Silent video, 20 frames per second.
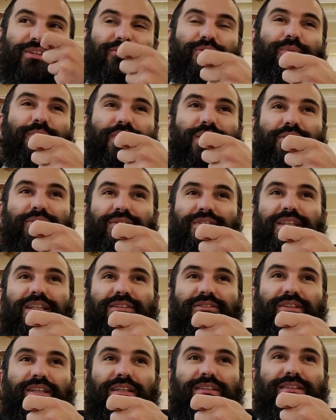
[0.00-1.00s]
everybody was
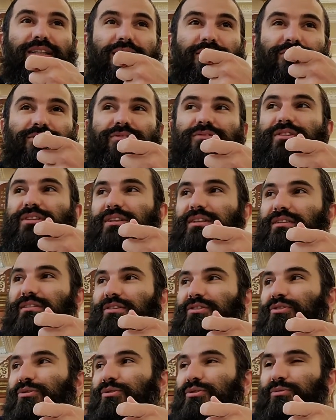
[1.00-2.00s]
at Kriyat Yamsuf.
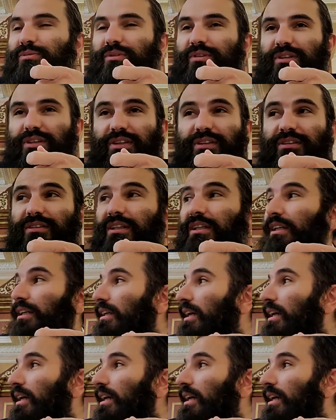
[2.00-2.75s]
The Jews were there.